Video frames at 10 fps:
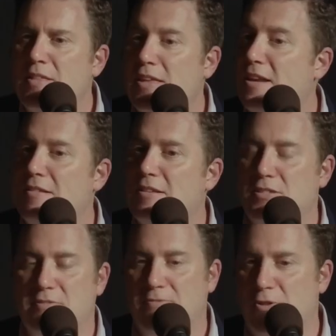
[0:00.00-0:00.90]
that it
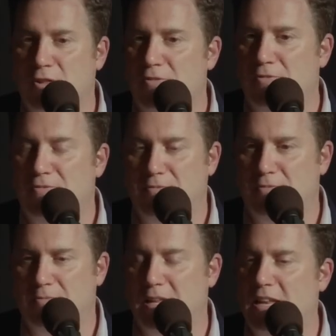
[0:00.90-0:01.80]
is full of
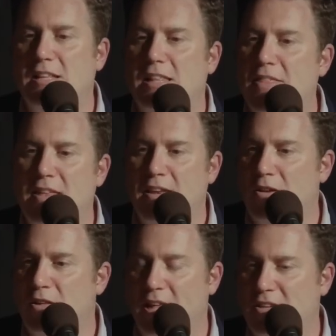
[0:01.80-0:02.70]
and that it
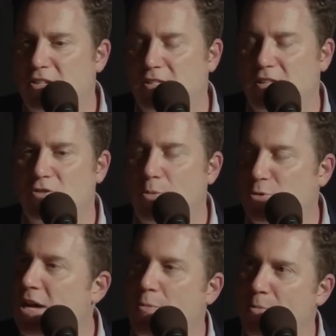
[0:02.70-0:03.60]
alleges that Trump
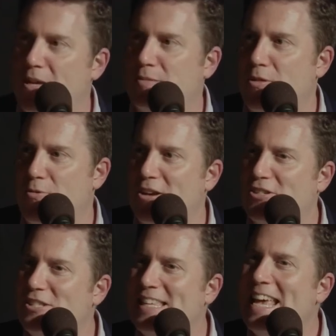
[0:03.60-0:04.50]
was compromised by the
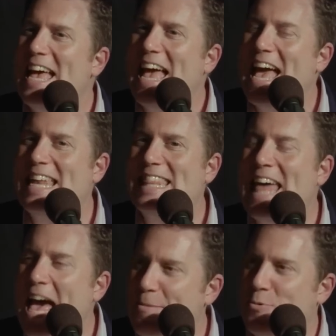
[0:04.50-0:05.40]
Russians. And at
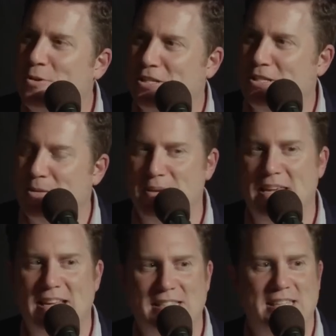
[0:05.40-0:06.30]
that point, to
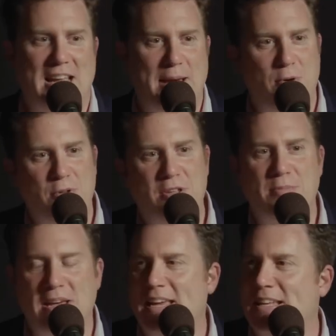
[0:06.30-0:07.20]
me, it's like I'm holding
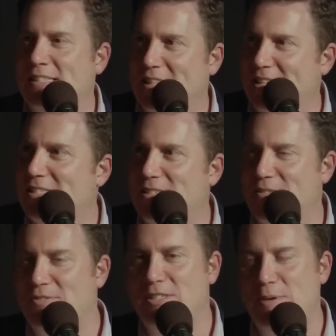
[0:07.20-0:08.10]
in my hands a list
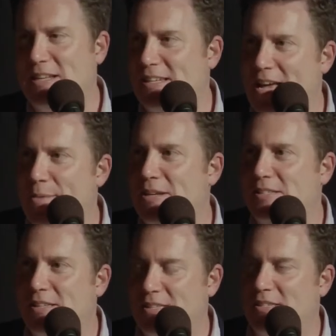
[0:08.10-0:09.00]
of suspected
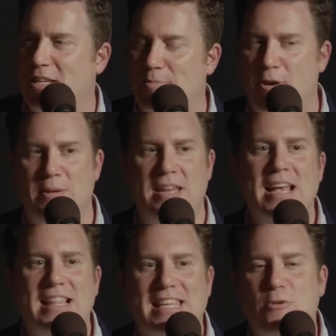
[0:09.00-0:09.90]
communists at the mm-hmm. State Department.
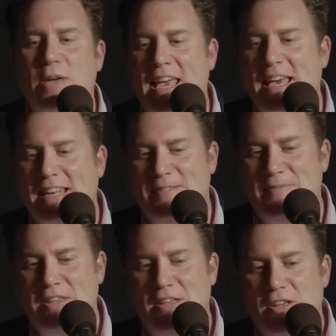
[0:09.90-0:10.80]
Like you can't
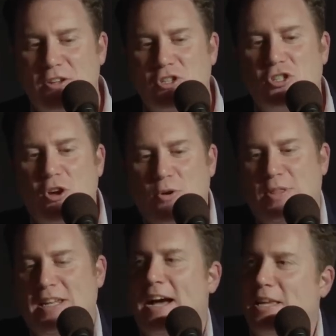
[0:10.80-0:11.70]
show
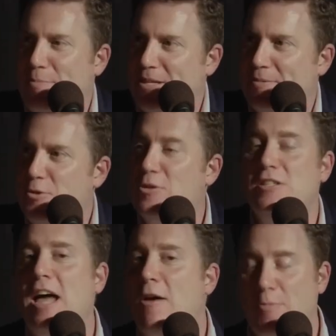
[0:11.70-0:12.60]
the document. You
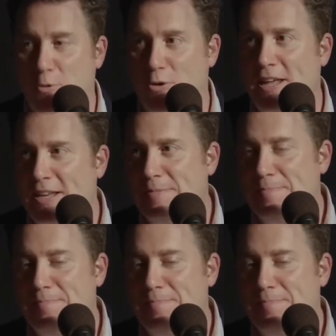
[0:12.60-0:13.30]
can not report on it,